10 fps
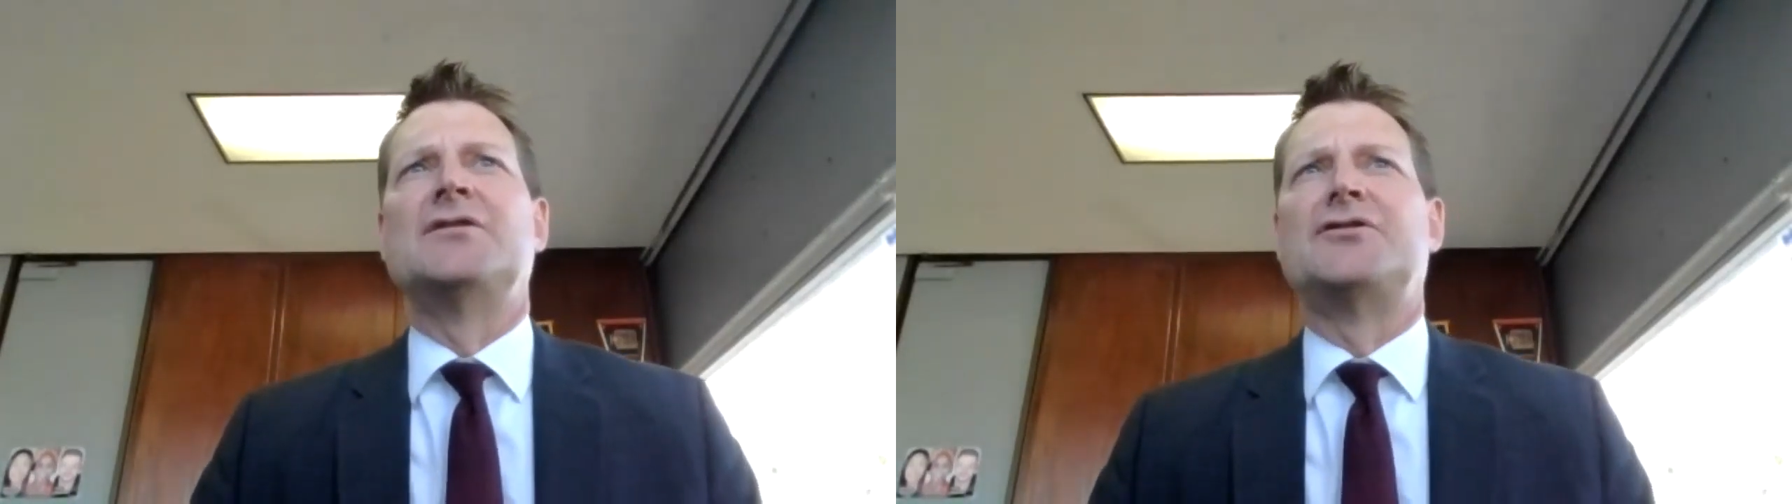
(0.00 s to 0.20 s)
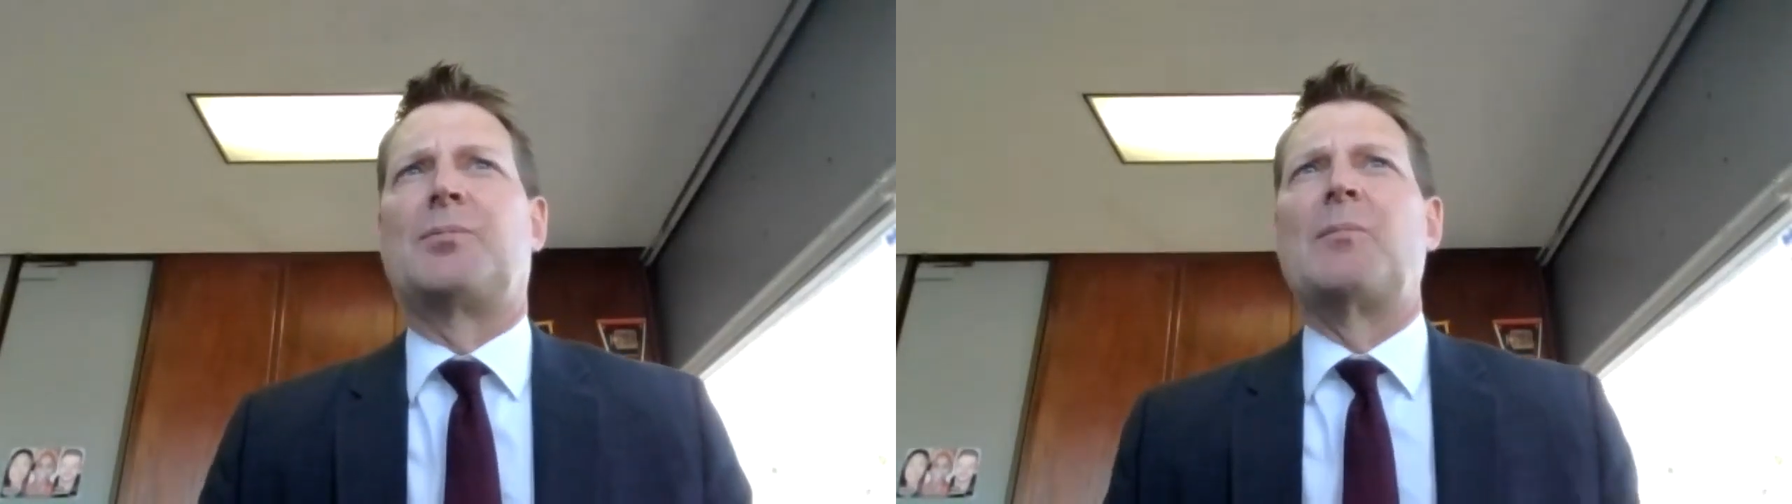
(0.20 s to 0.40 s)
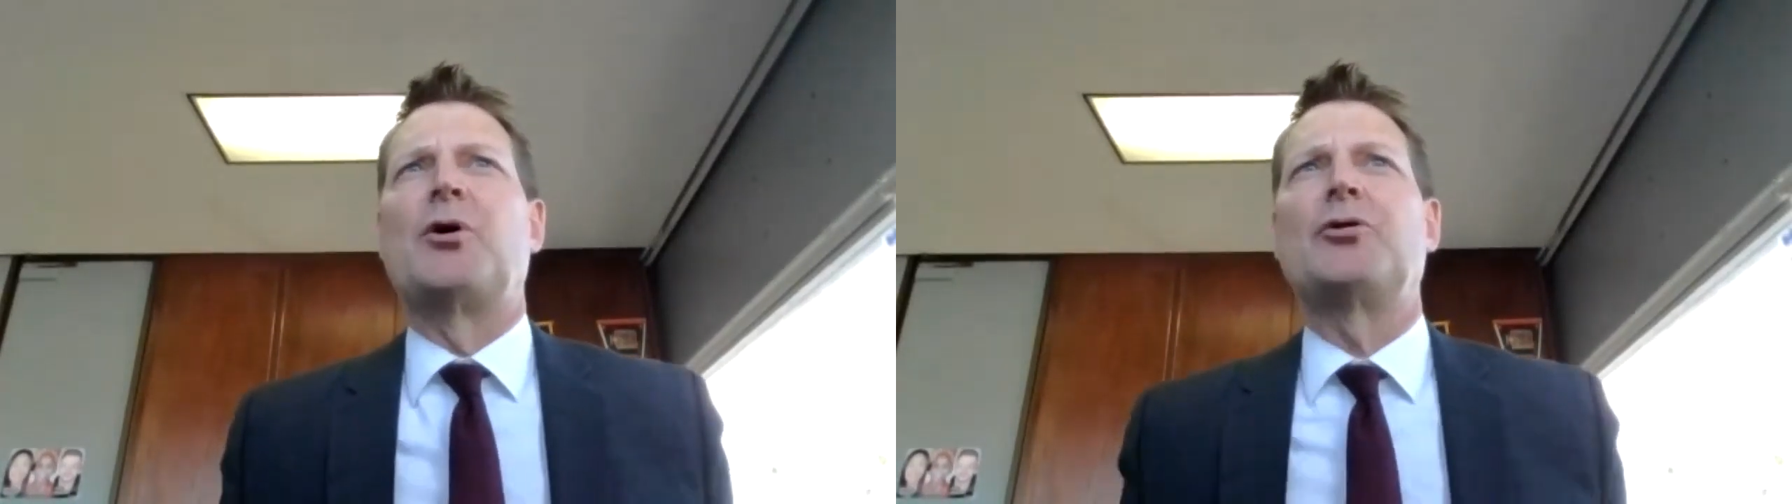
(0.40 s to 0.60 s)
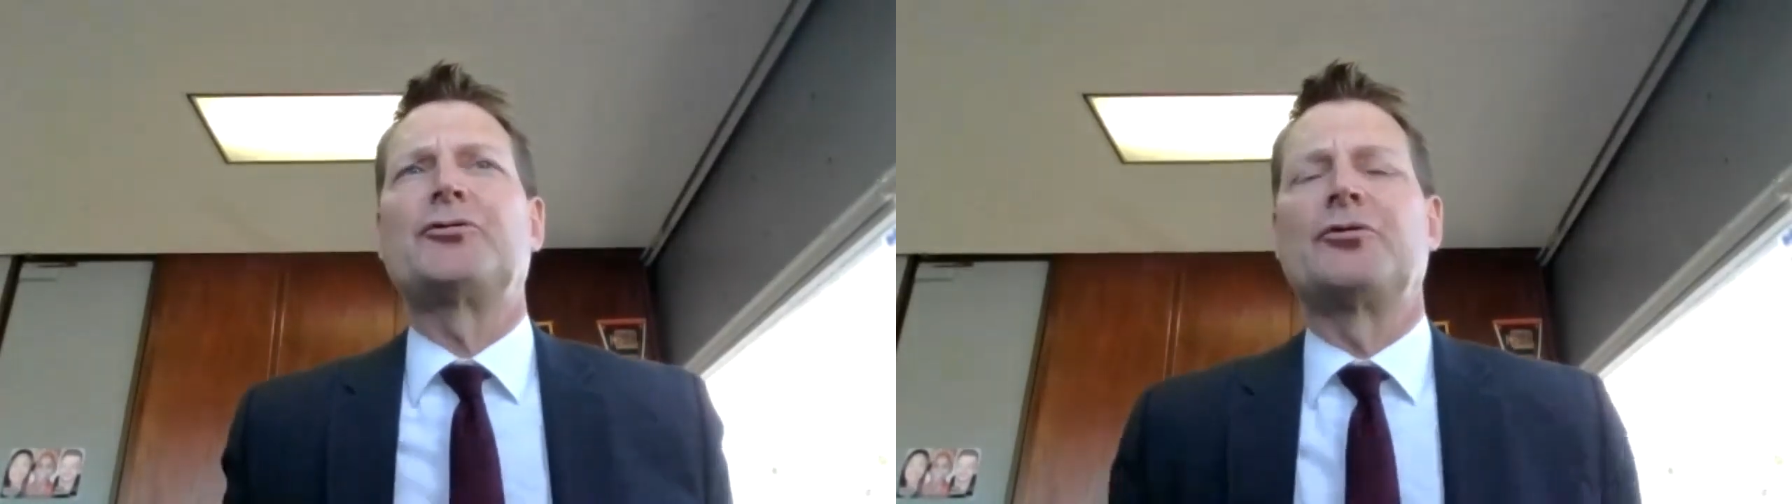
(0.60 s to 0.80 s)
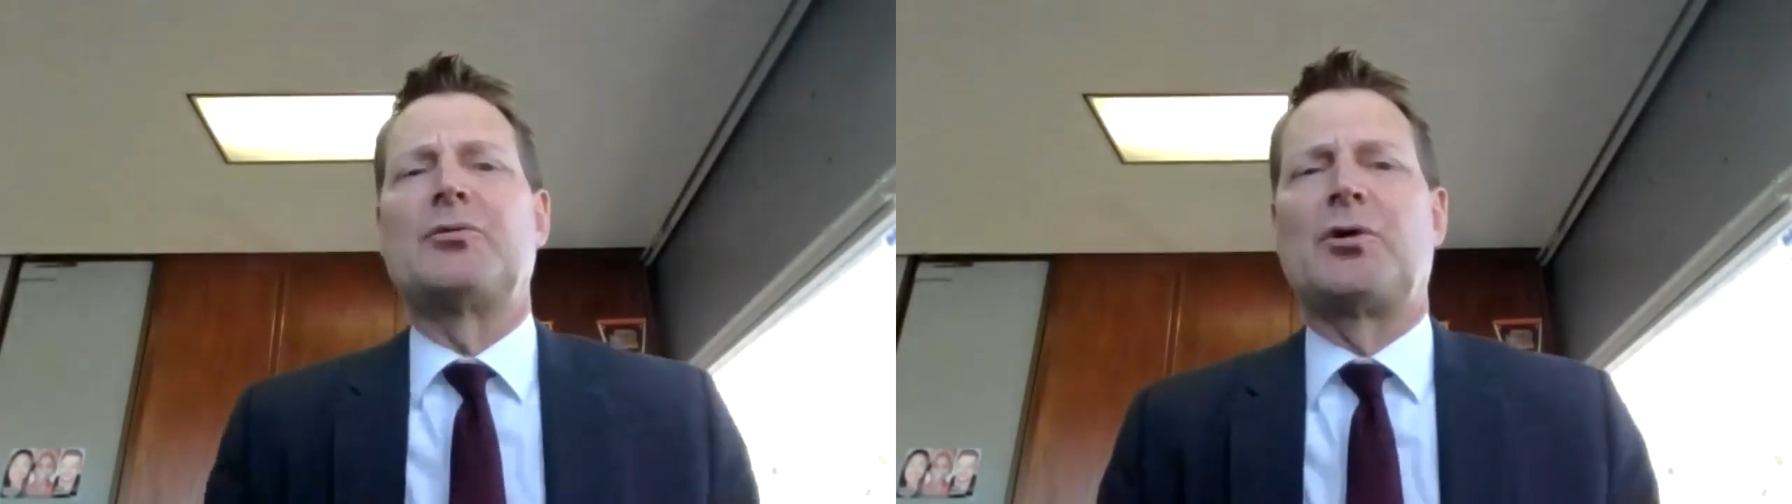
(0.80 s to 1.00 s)
The
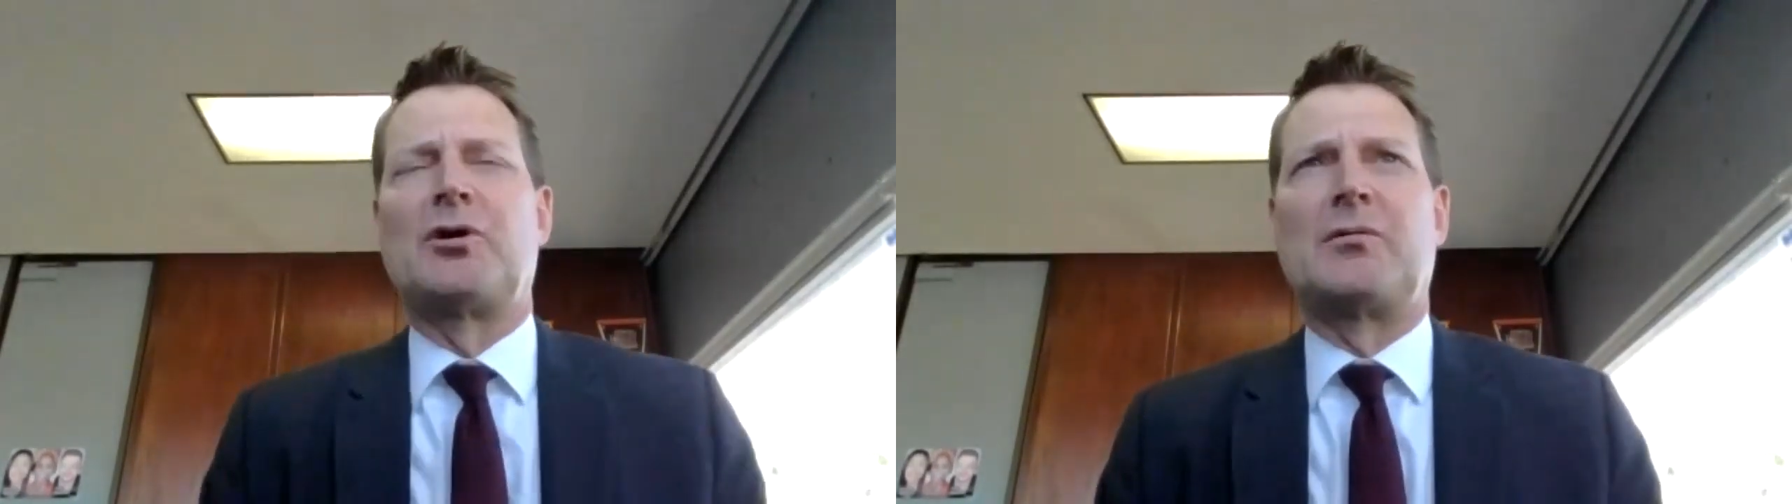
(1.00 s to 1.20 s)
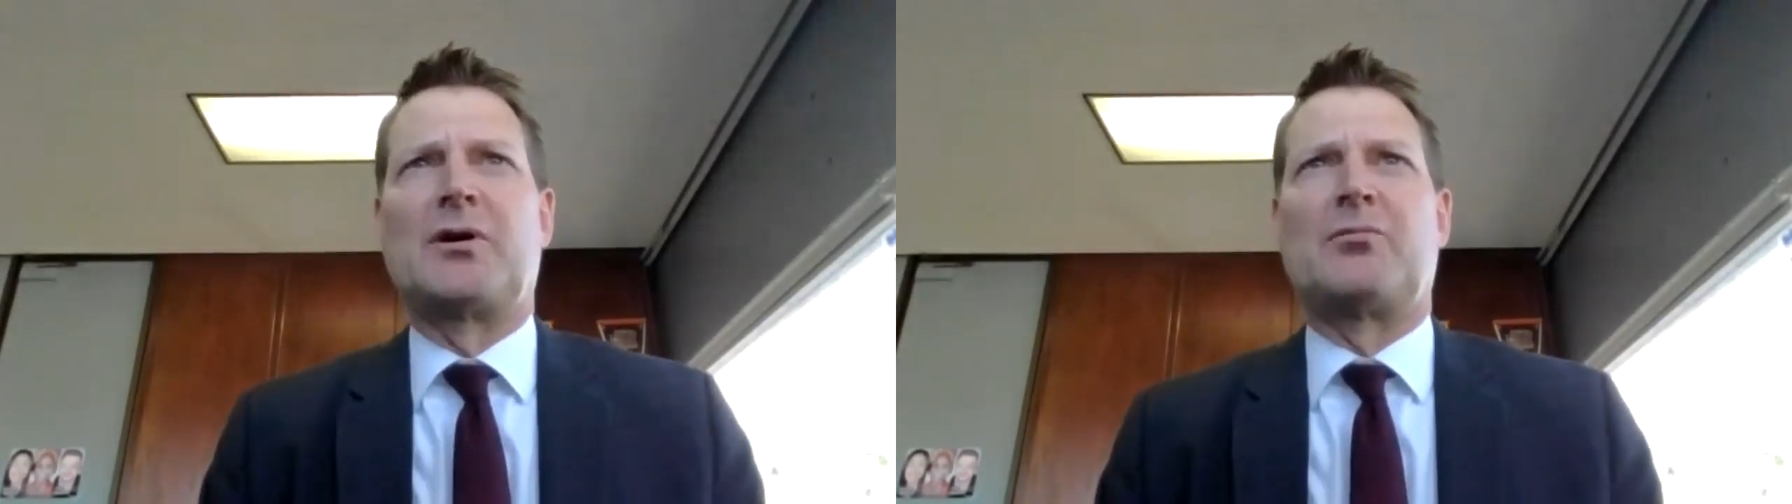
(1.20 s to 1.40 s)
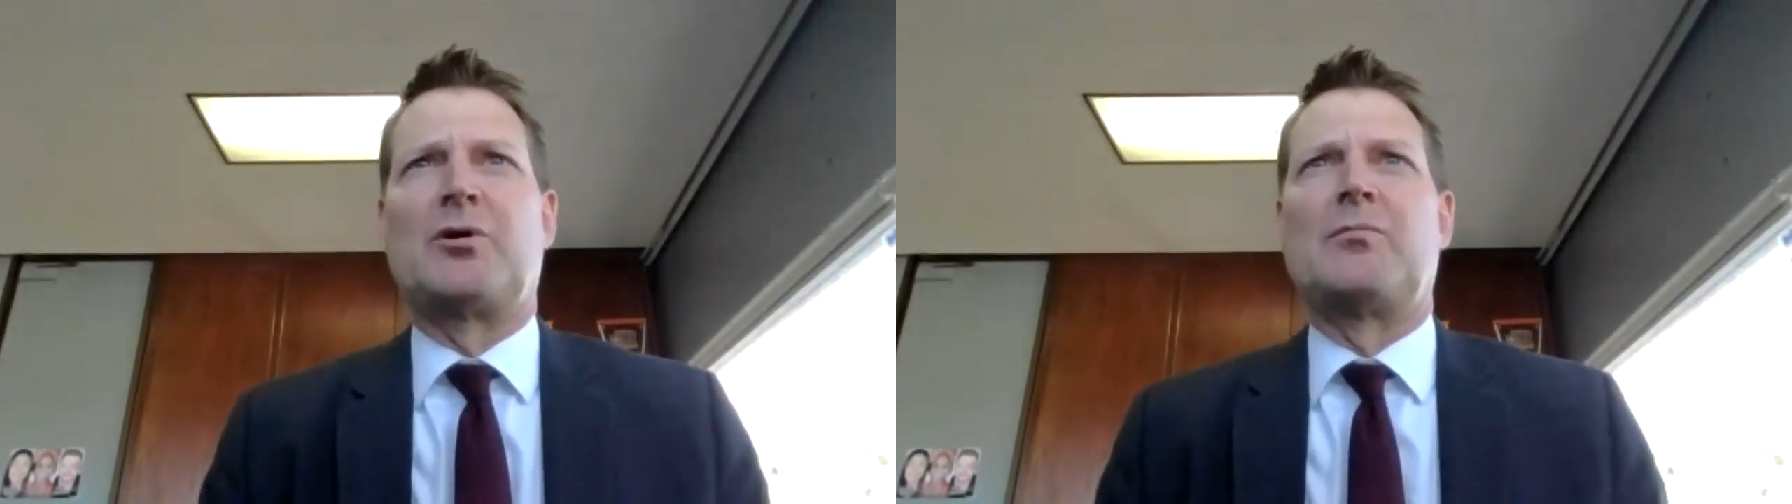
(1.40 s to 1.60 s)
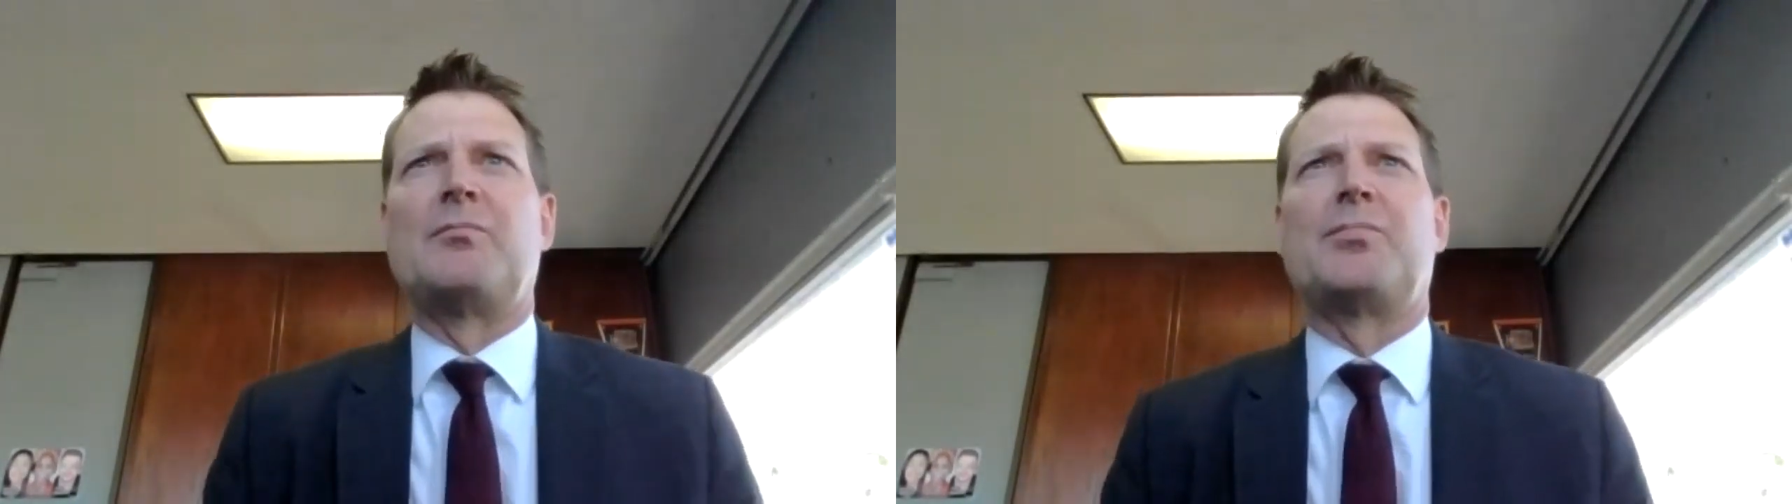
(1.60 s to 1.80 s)
proposal that we're